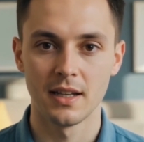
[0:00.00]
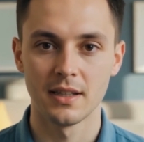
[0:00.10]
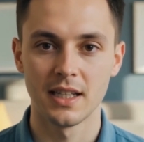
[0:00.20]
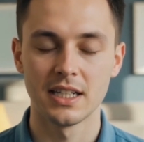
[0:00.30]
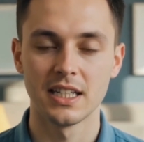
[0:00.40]

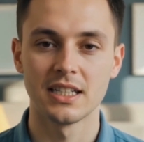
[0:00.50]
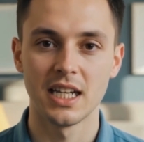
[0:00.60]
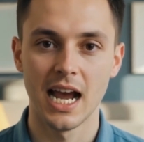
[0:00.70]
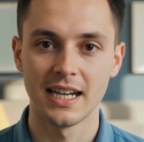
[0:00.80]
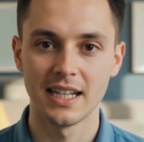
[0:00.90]
This is
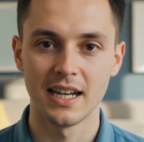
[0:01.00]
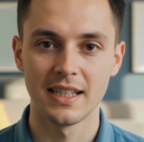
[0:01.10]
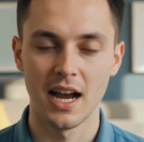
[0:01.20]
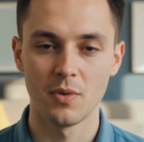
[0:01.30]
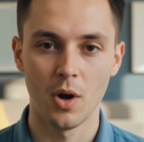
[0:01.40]
the idea
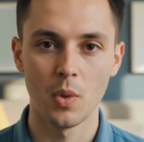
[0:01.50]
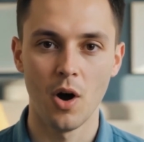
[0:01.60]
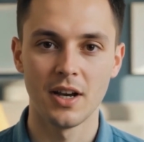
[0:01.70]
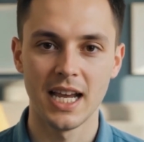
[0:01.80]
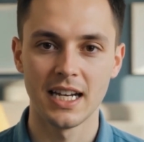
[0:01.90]
that a
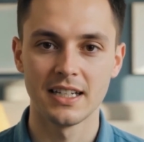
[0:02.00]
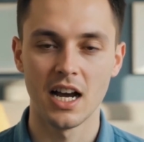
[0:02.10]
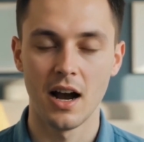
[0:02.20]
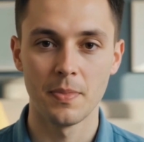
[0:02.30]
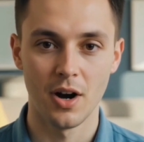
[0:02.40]
reward that is
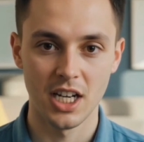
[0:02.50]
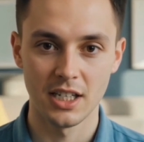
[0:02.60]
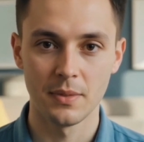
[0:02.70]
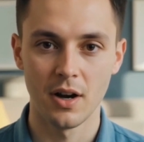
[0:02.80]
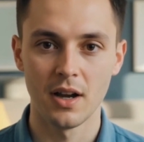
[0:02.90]

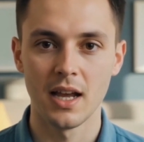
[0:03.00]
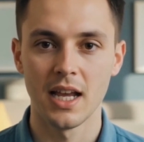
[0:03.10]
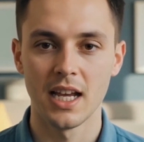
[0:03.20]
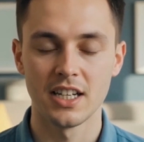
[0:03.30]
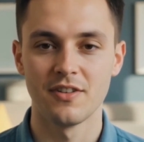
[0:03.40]
unpredictable
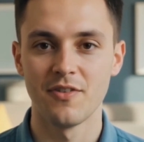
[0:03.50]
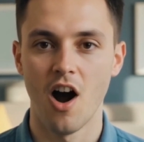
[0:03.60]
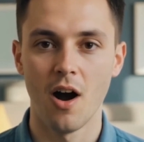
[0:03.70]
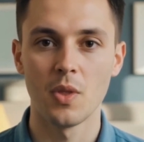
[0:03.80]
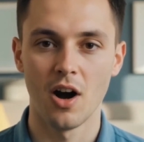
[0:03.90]
is
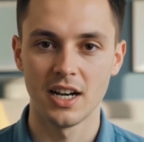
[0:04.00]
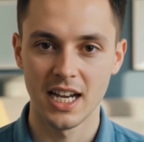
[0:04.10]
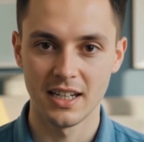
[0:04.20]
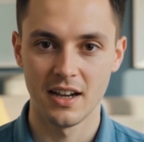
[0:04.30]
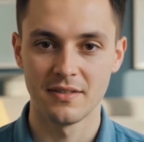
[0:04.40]
far more
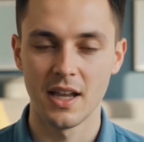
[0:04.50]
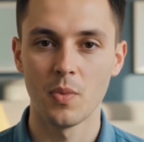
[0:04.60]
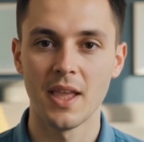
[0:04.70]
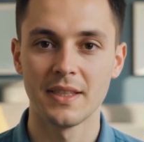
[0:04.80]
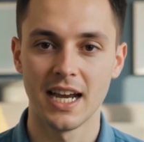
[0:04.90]
addictive than
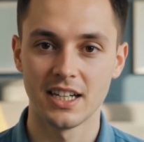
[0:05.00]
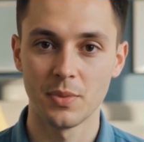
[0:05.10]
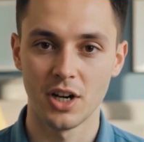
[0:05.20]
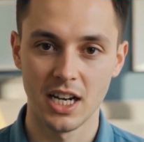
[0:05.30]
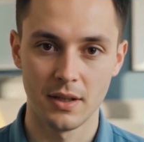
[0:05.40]
one that is
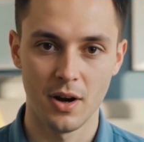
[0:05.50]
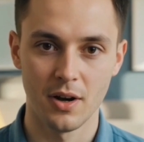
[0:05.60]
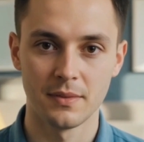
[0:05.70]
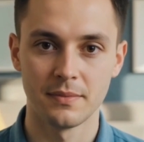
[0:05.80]
predictable.